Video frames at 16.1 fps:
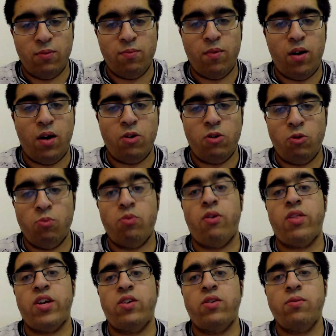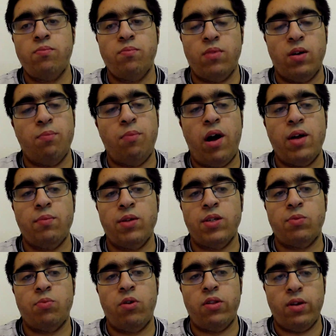Anno brother, but Bai
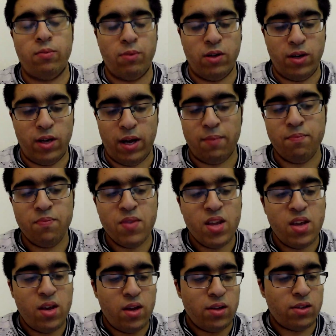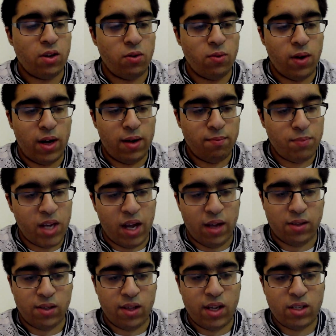means brother, but yeah. So
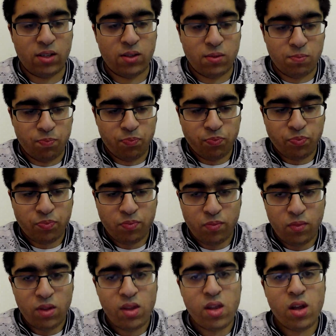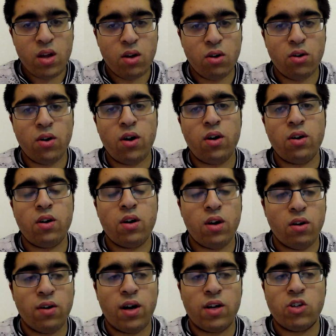so that's
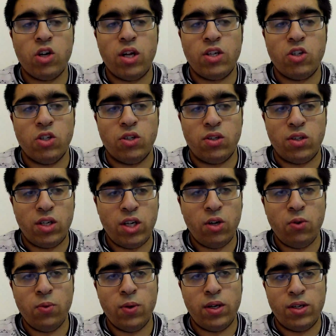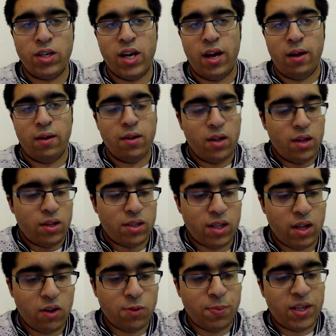congratulations to you. And
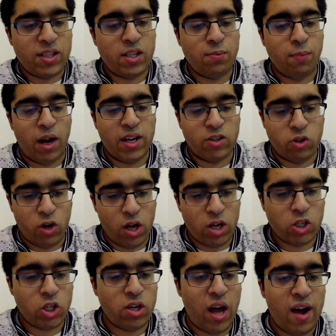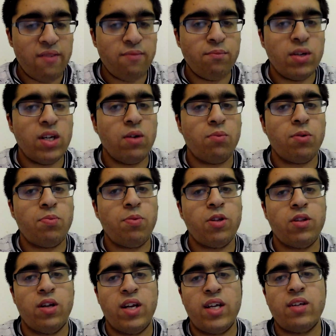so that was basically my introduction. I haven't been able to
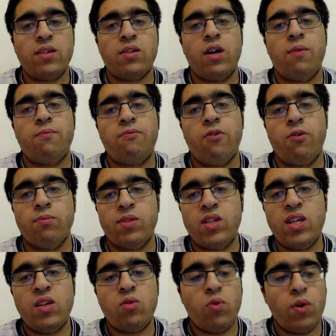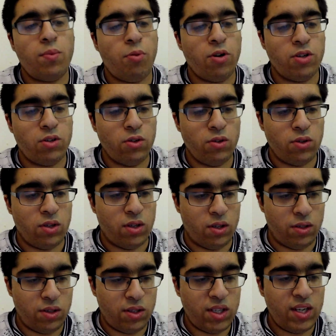put the links up from C3.2 to
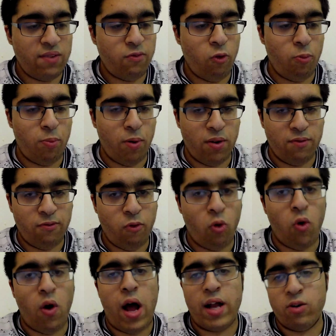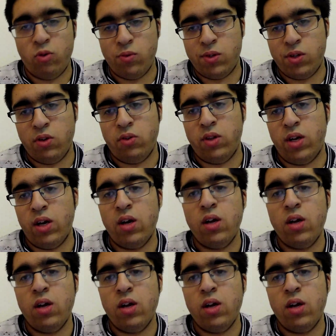C4.4, and also the